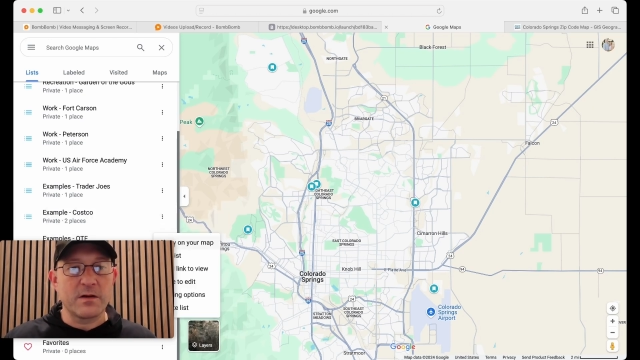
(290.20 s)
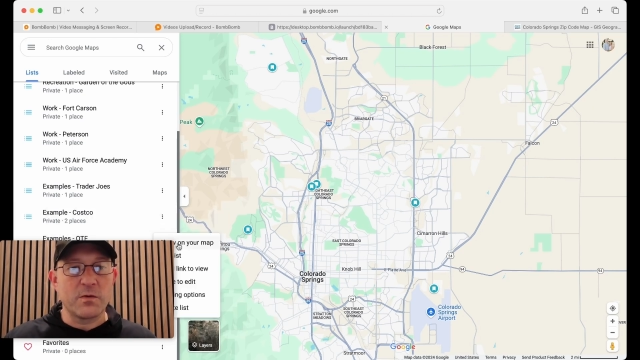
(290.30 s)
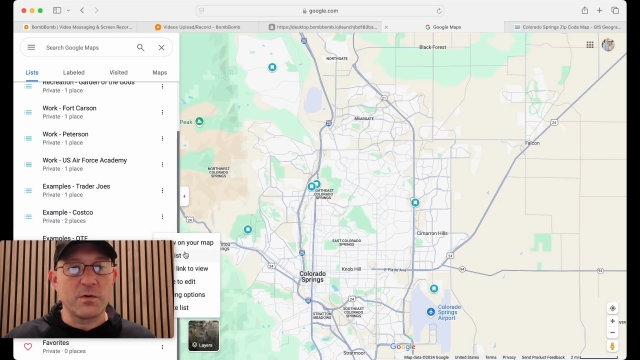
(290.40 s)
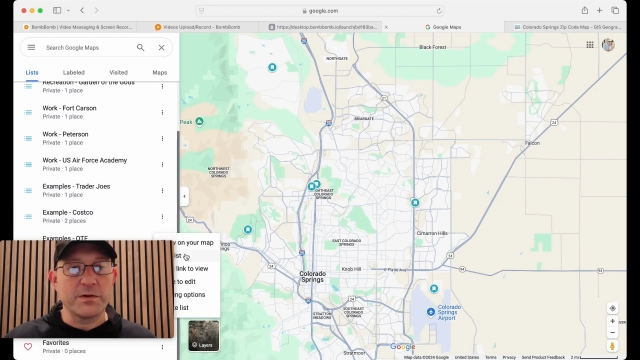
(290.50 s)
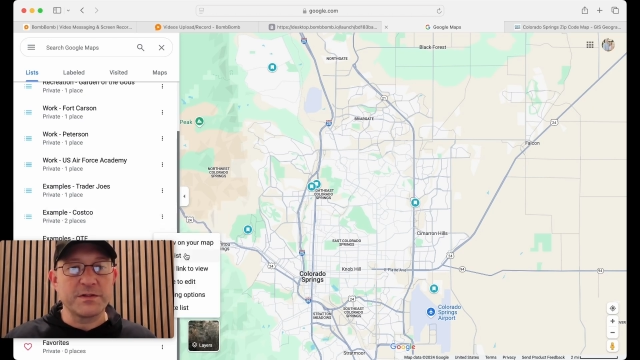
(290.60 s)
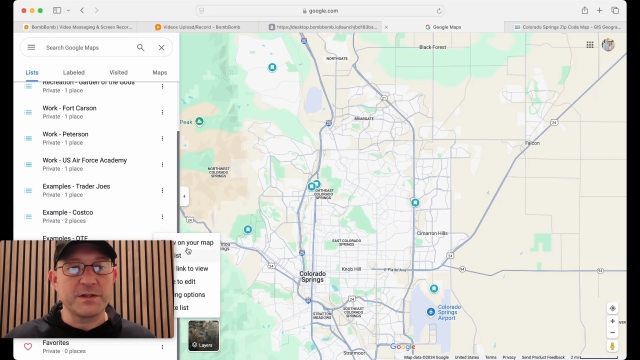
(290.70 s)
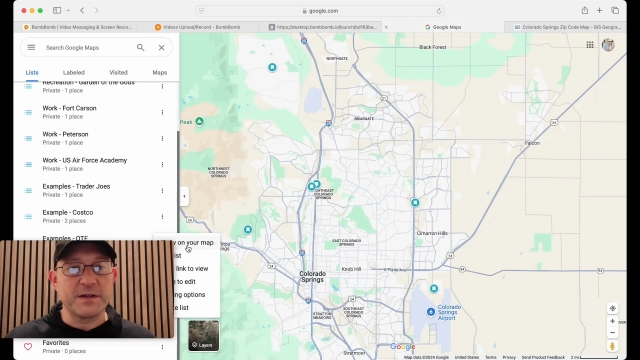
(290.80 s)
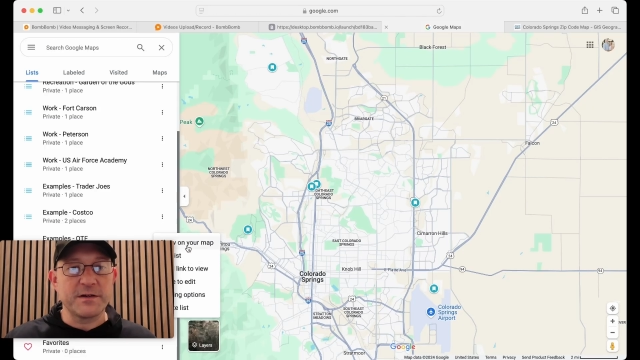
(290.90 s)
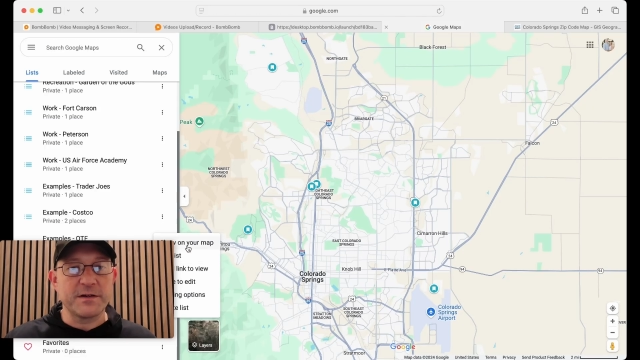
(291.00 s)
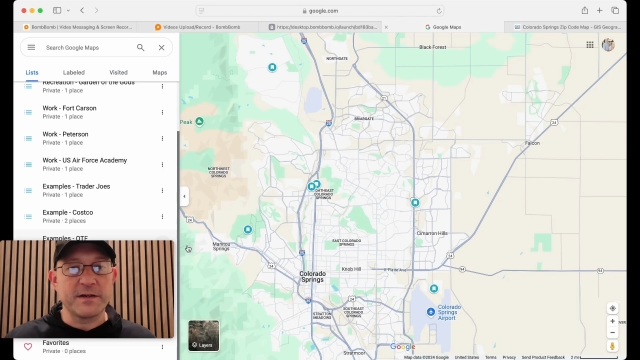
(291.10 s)
Orange
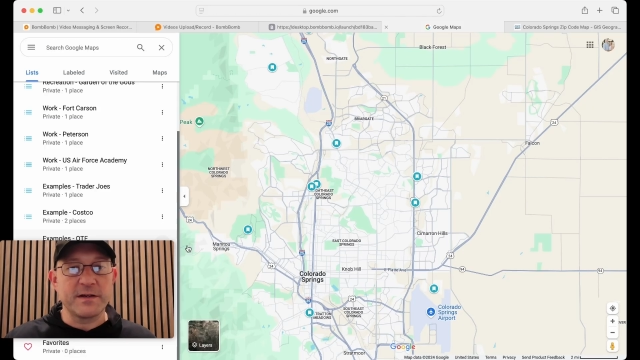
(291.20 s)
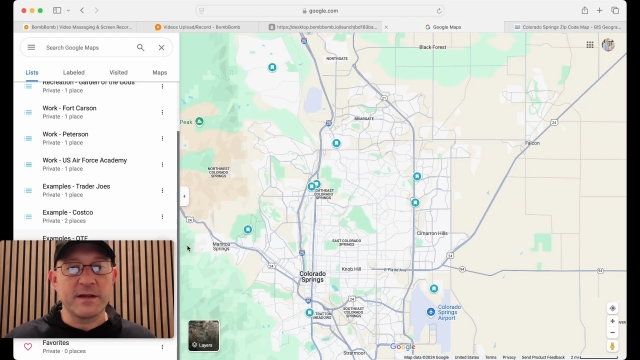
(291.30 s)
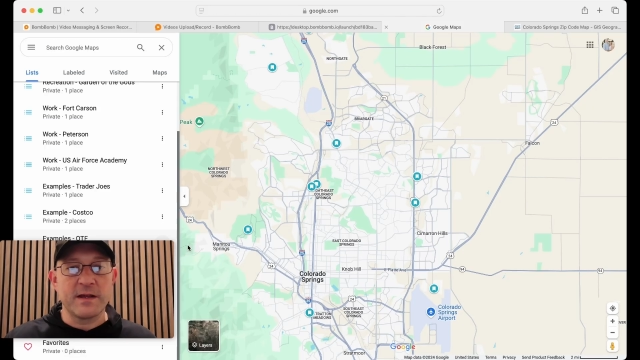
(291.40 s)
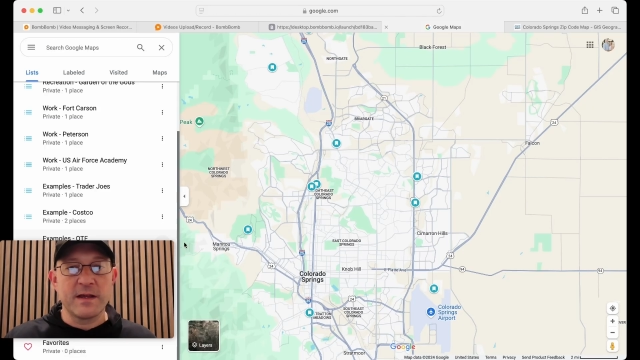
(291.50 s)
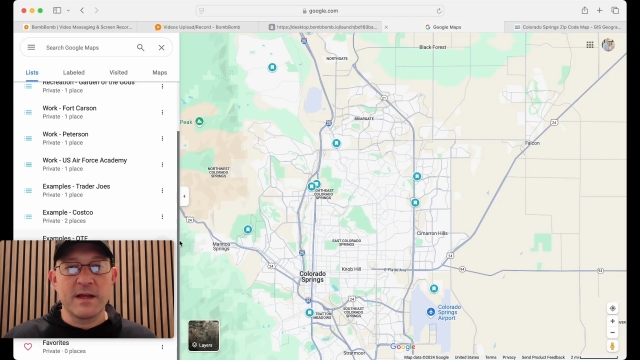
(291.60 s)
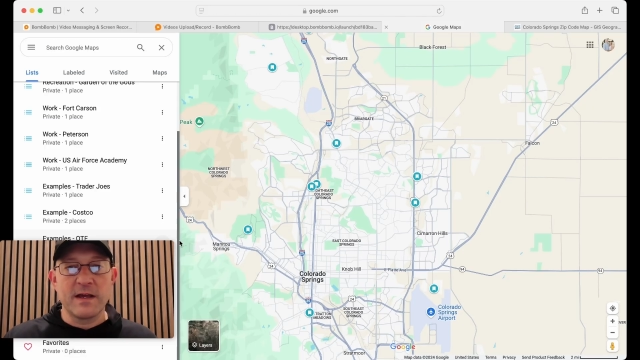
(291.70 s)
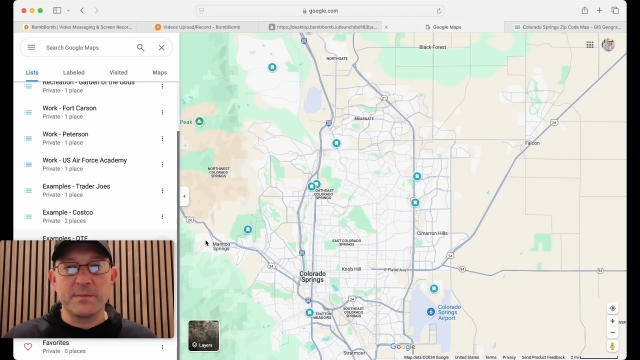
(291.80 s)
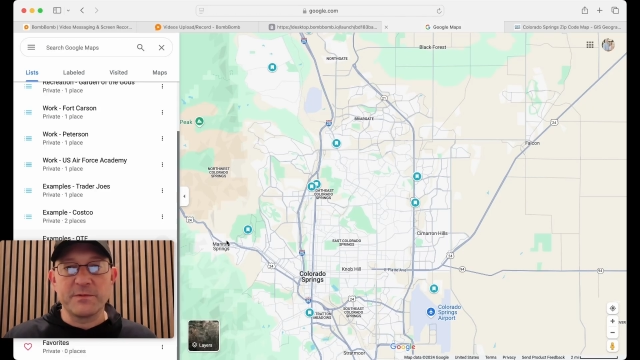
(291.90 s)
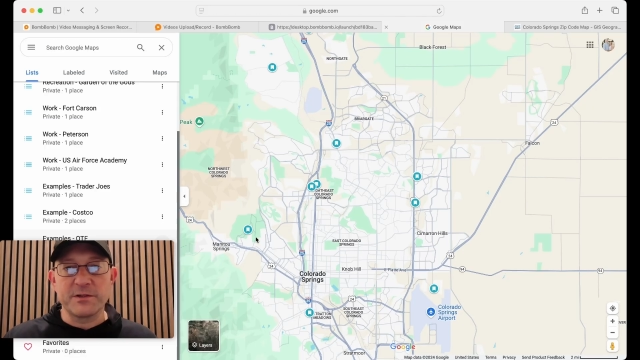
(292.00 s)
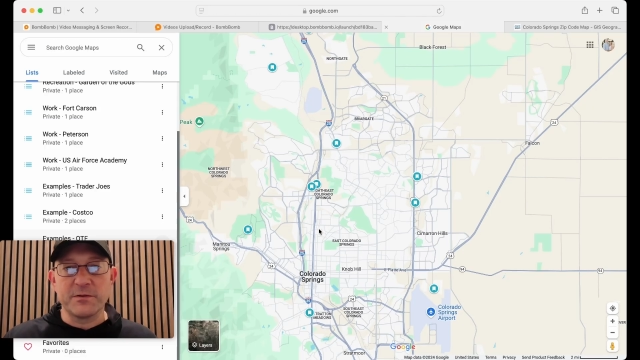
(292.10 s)
Theory,
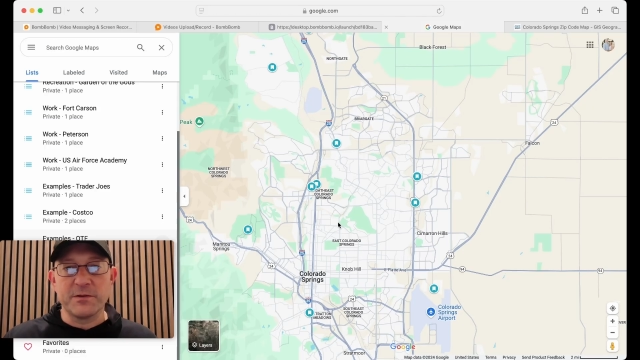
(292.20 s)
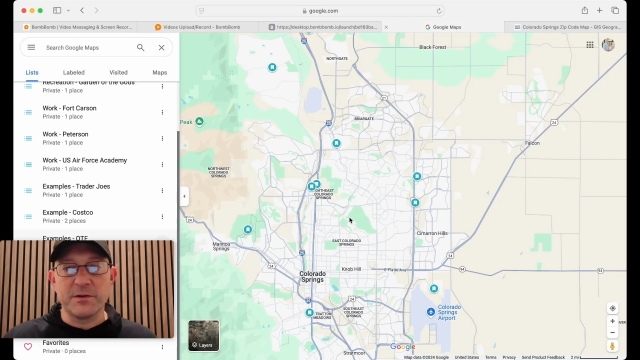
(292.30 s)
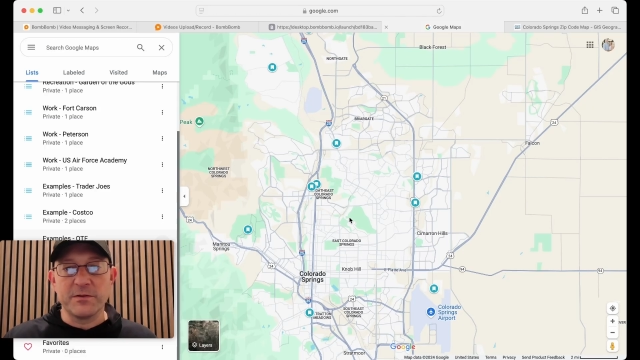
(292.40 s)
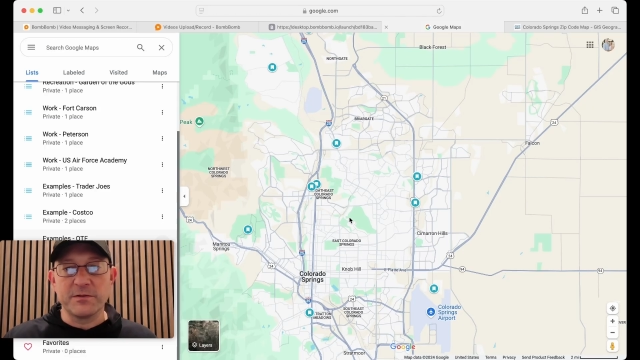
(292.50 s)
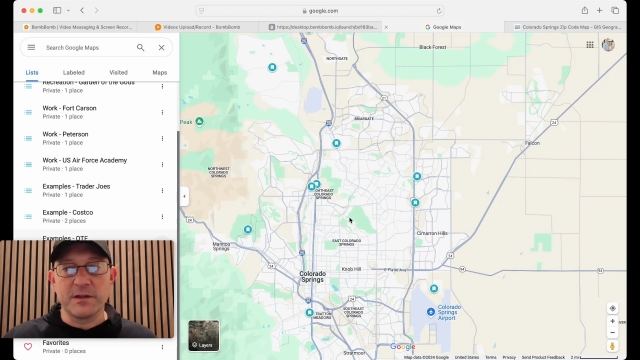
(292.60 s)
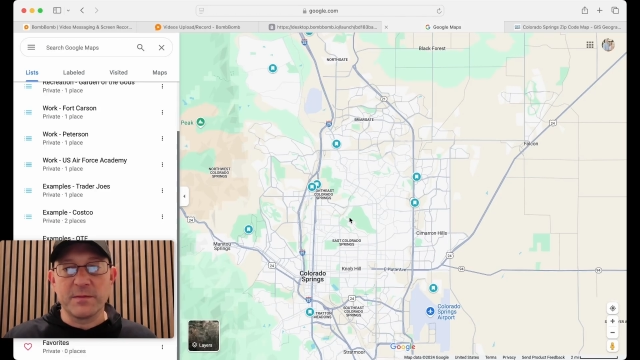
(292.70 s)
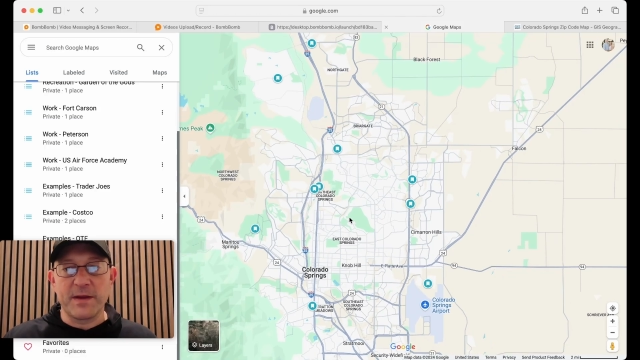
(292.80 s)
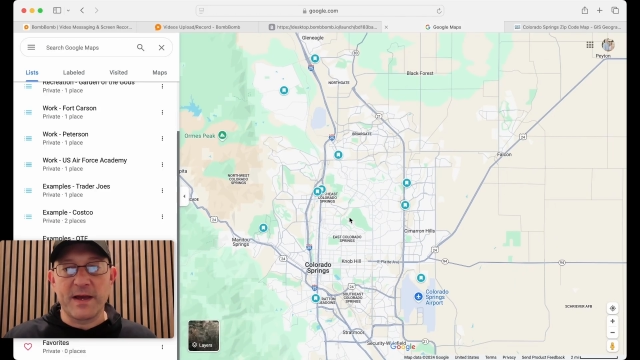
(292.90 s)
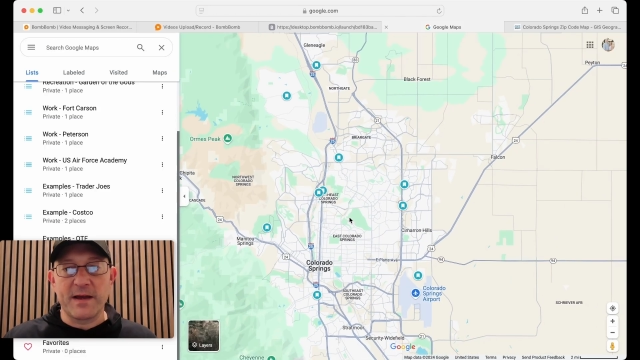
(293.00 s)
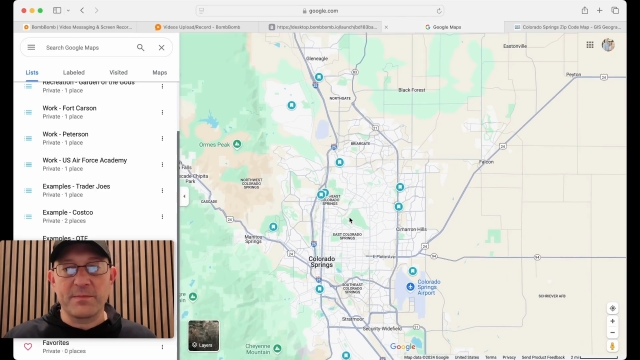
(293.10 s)
I'm showing those on the
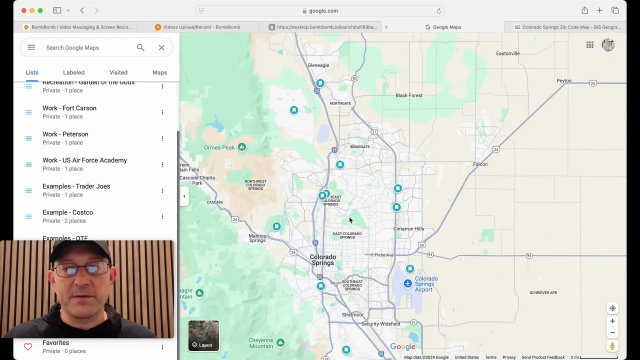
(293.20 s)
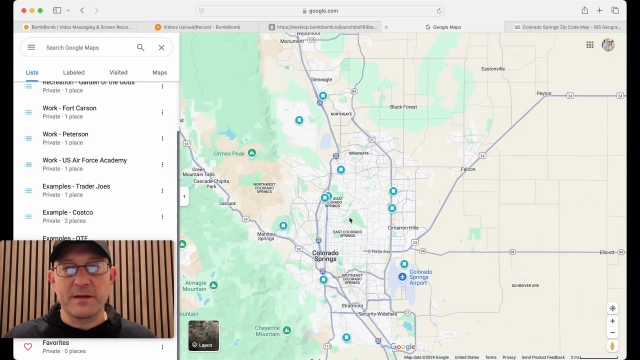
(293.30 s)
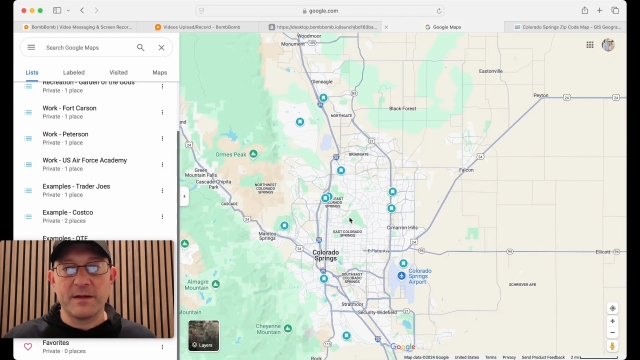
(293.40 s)
map.